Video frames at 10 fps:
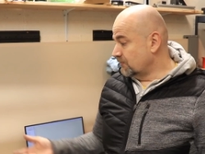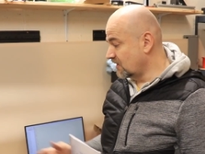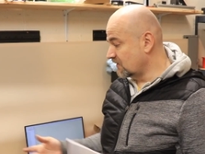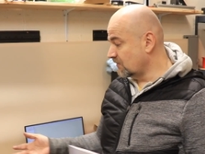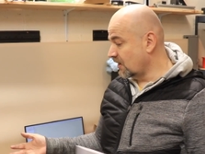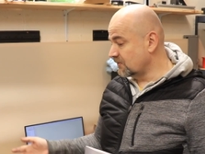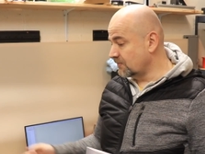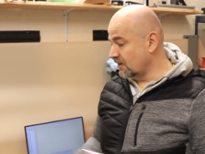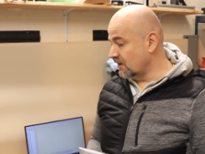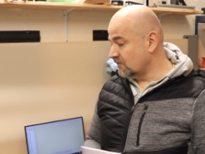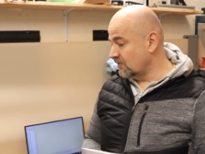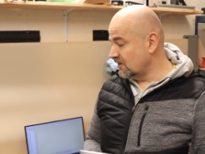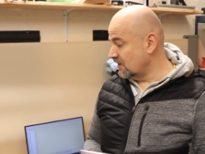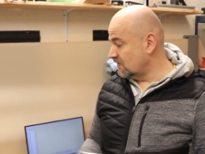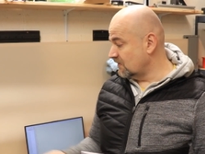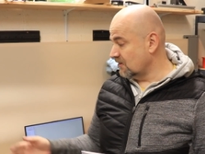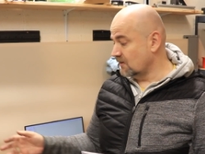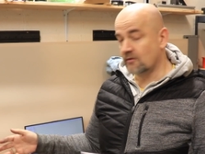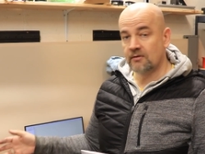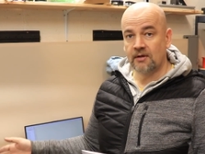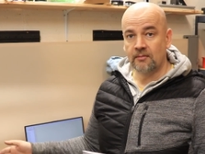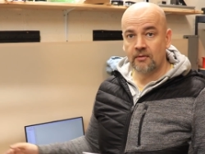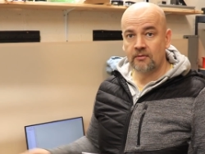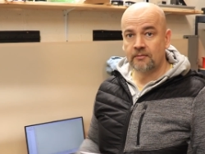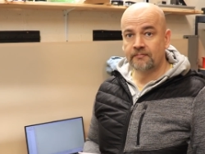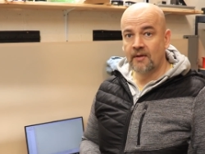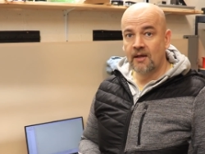That's my experience with this uh, rotary module.